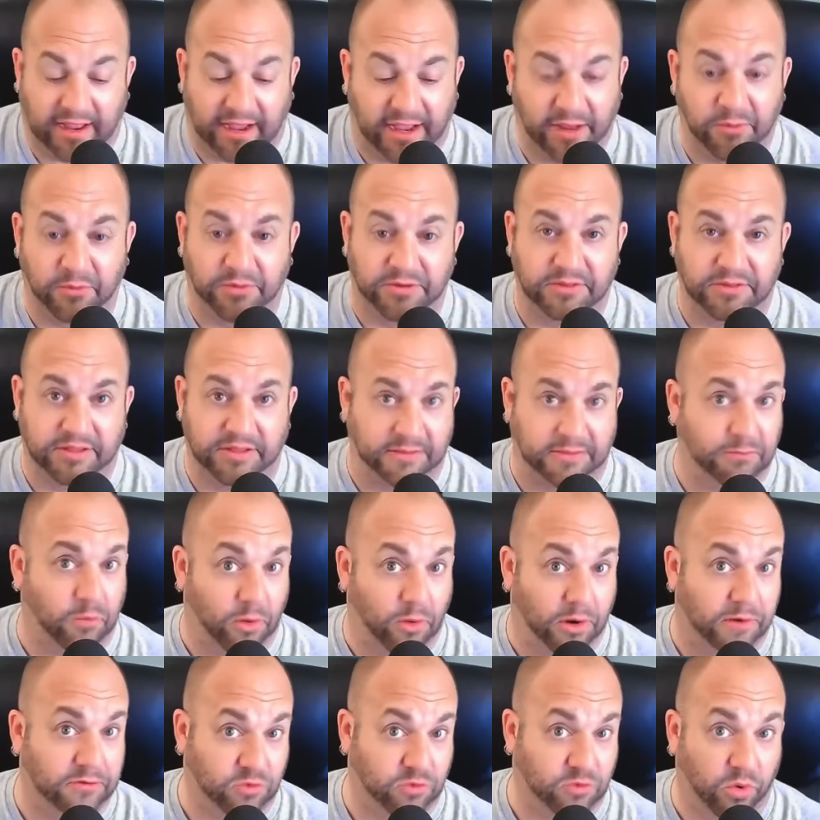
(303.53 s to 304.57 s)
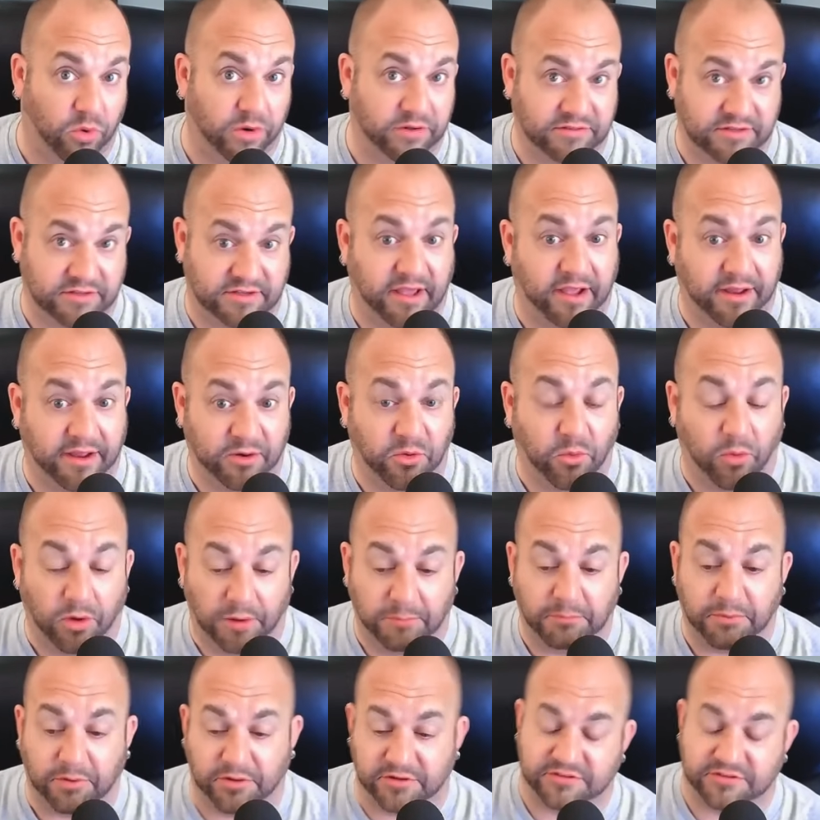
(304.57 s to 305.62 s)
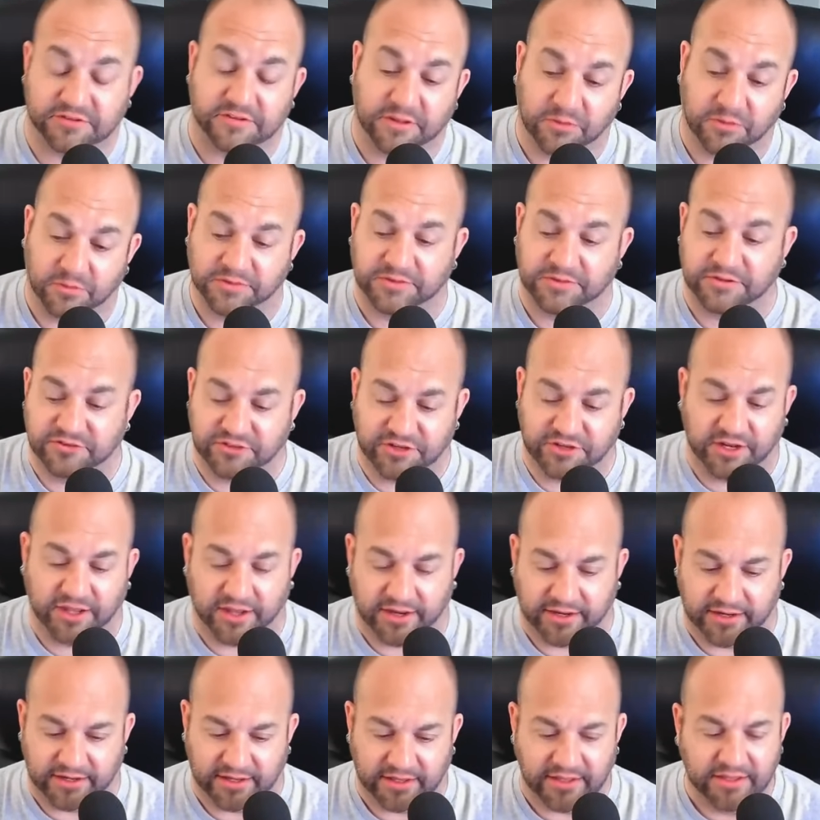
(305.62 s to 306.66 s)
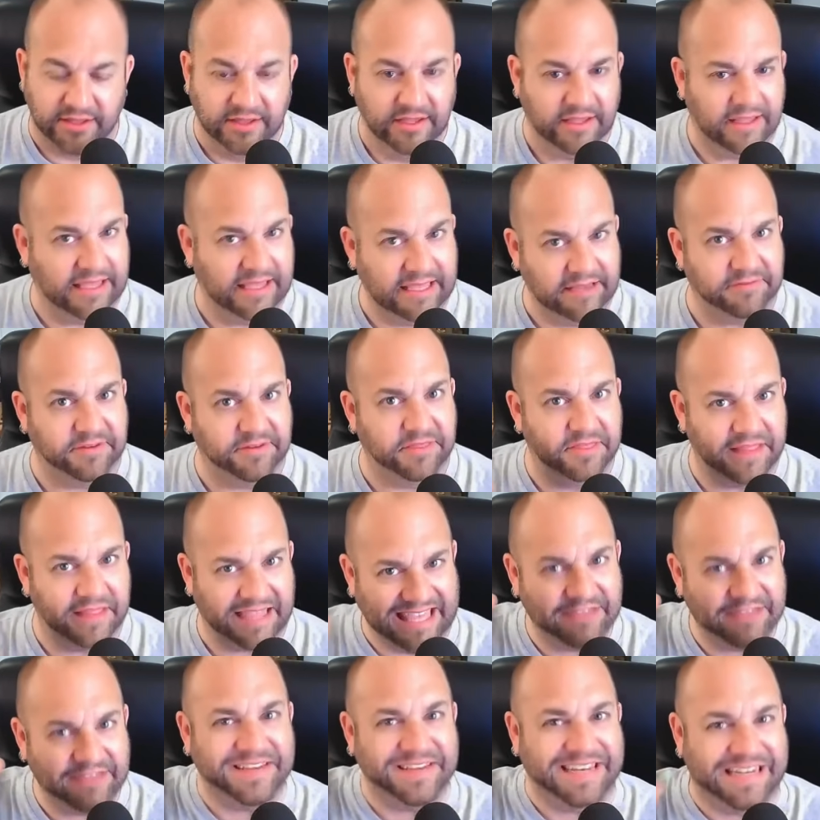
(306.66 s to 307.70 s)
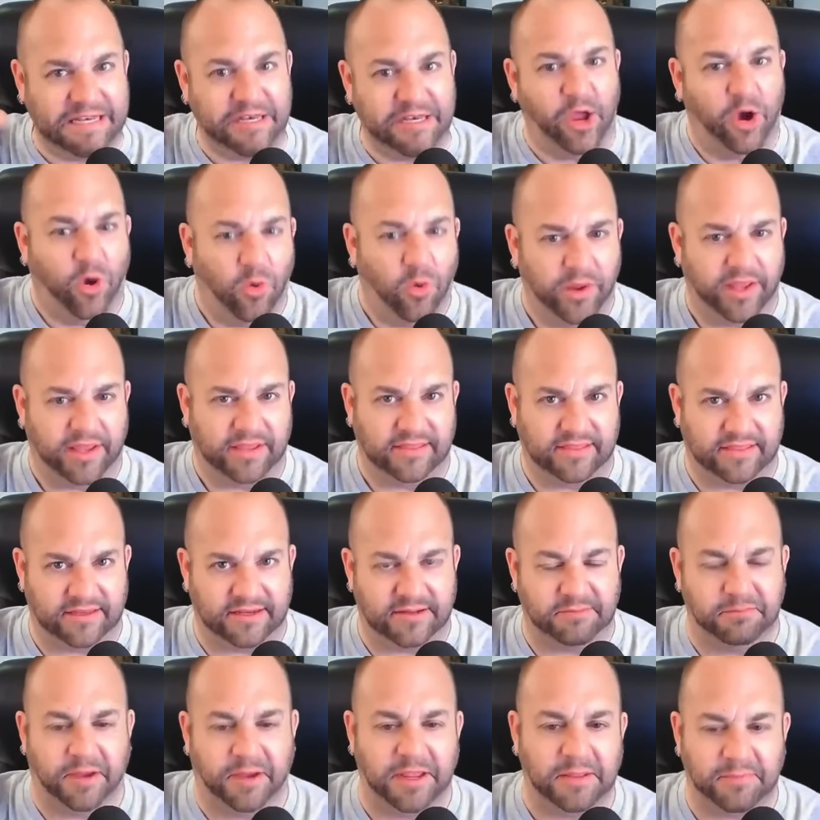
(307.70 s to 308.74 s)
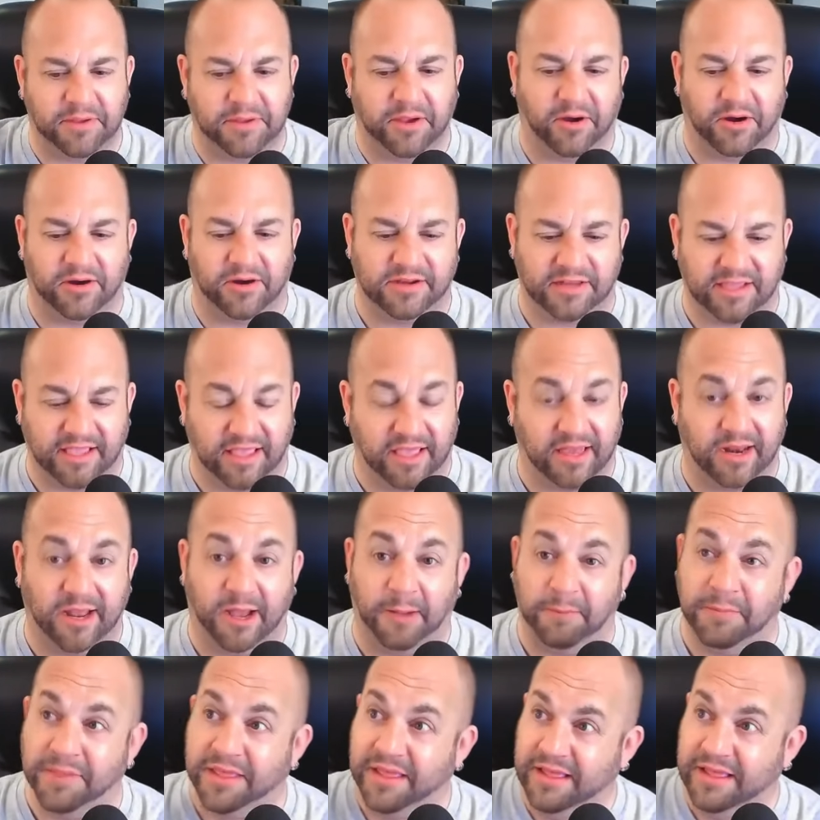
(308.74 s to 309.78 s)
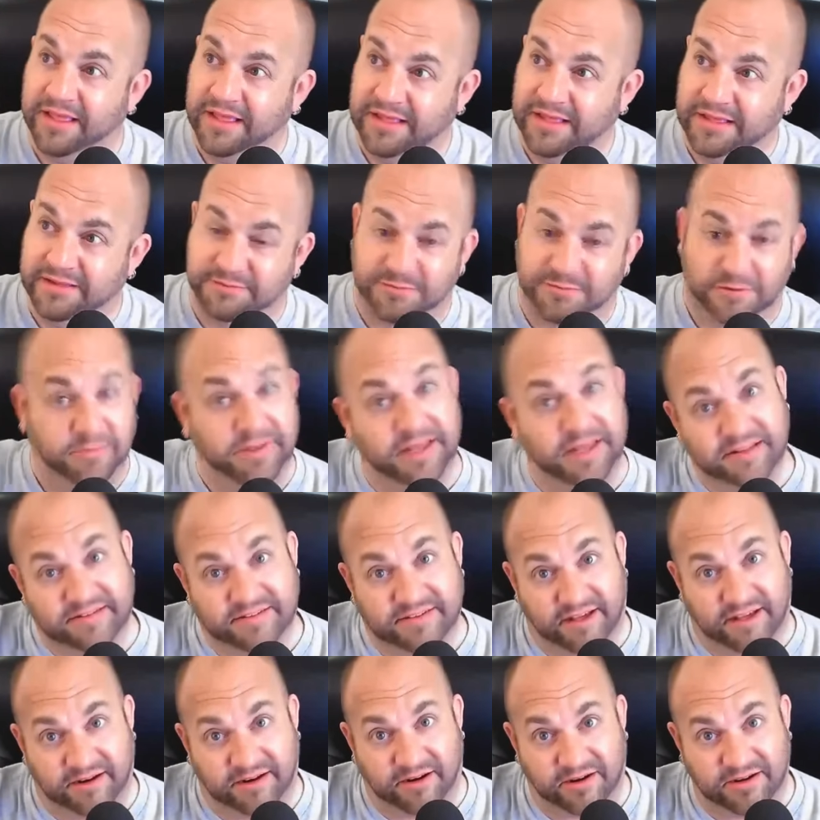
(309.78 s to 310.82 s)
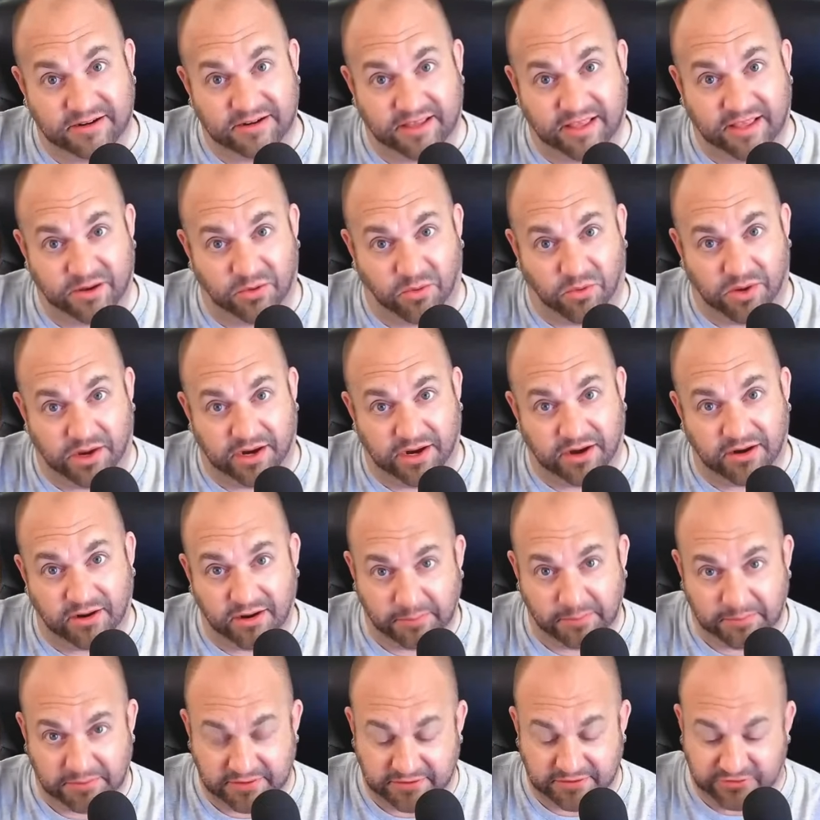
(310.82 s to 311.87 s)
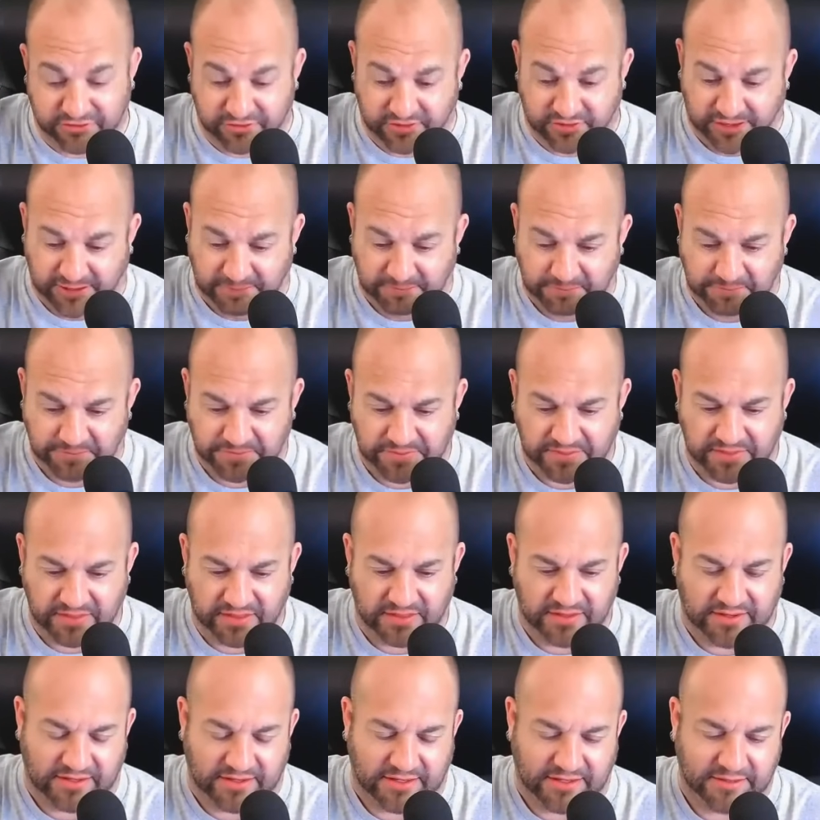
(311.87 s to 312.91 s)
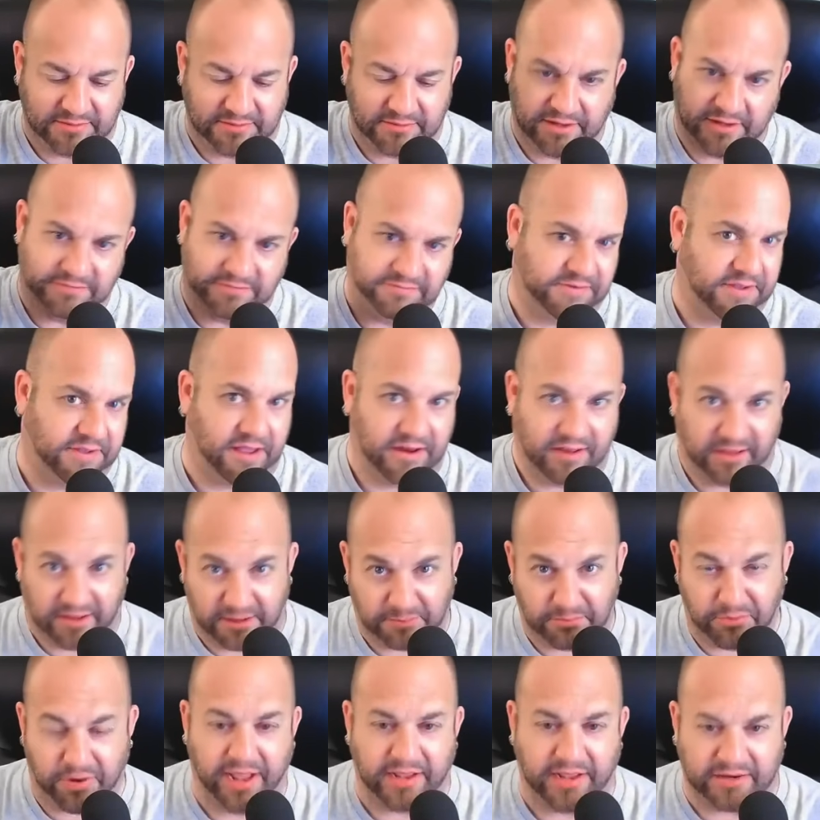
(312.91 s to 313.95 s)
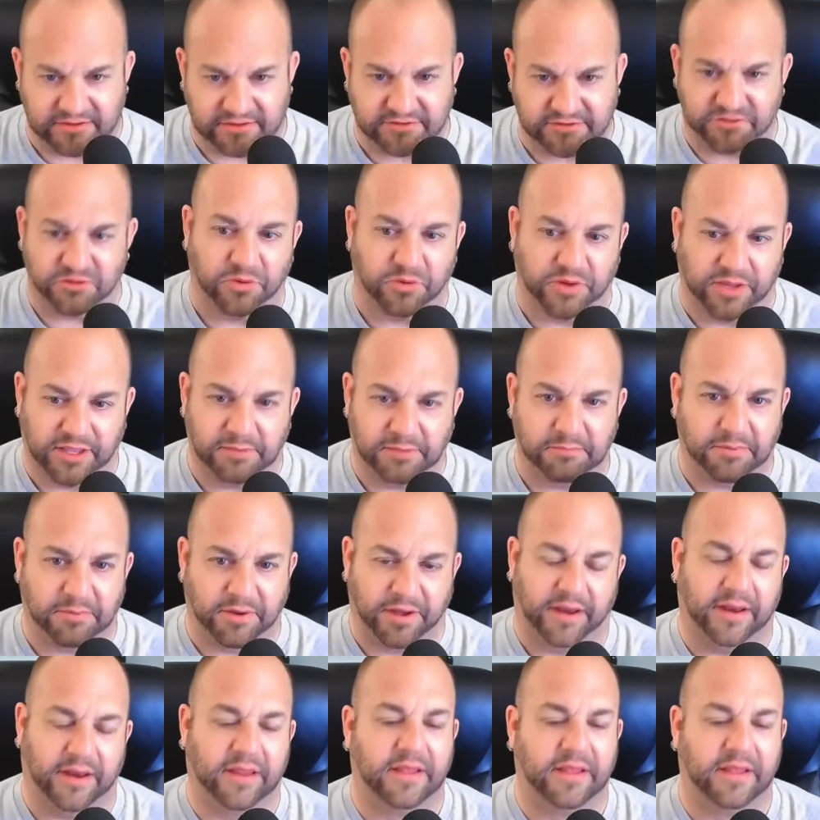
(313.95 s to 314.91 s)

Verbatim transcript: would lean more towards a 9-to-1 personally with the G90, even knowing that it might be hard to get up. For me, it's not hard to get a wire up in a tree. I've got a lot of practice doing it, but